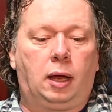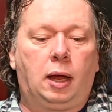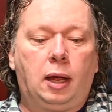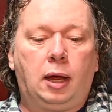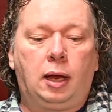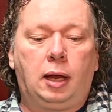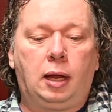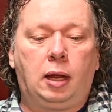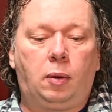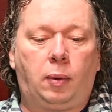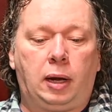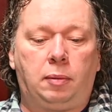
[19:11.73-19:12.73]

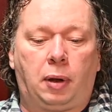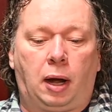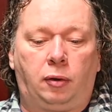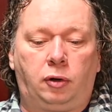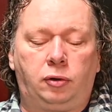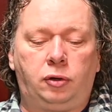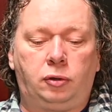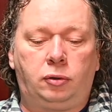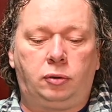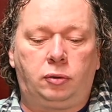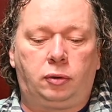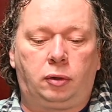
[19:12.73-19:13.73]
Wayne Brown,
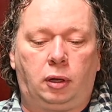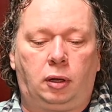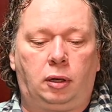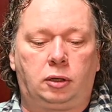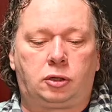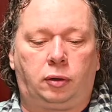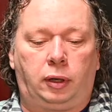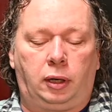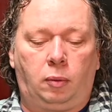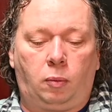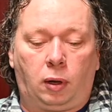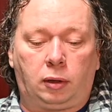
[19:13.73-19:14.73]

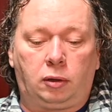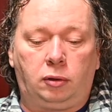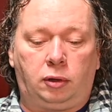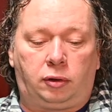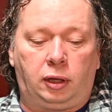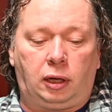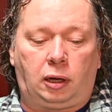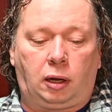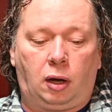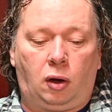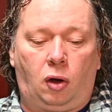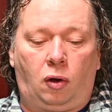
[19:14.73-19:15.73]
what do you think
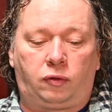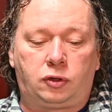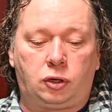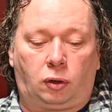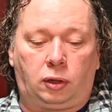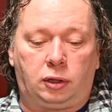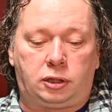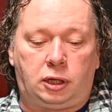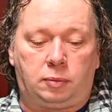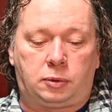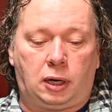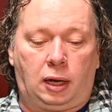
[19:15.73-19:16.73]
of chocolate
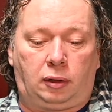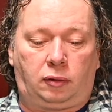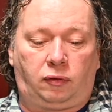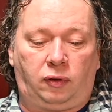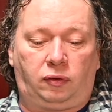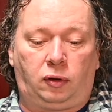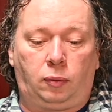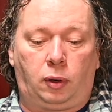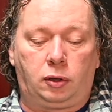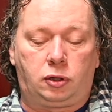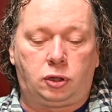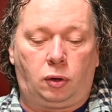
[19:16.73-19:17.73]
chips at
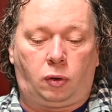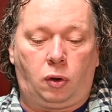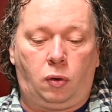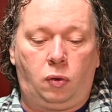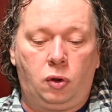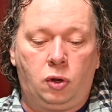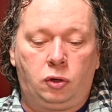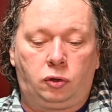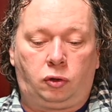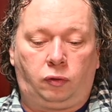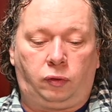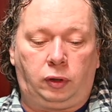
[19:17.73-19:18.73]
51 choco
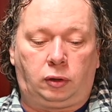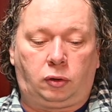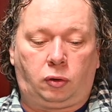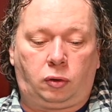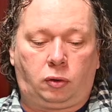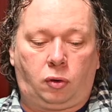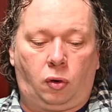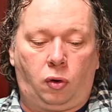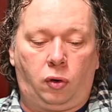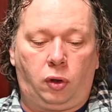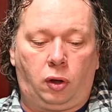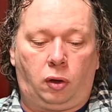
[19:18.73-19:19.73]
to feed
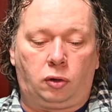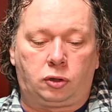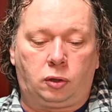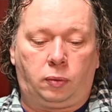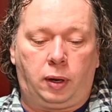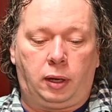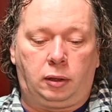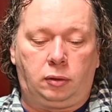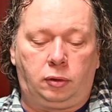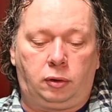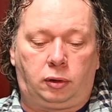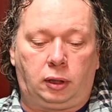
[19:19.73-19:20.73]
koi? Also, where
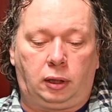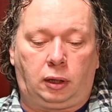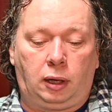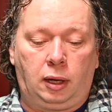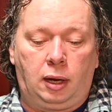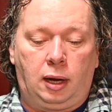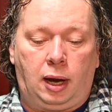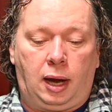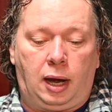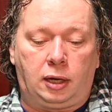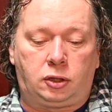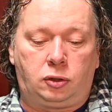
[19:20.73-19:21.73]
do you think
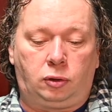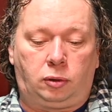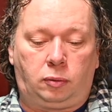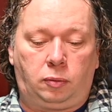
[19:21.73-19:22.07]
air should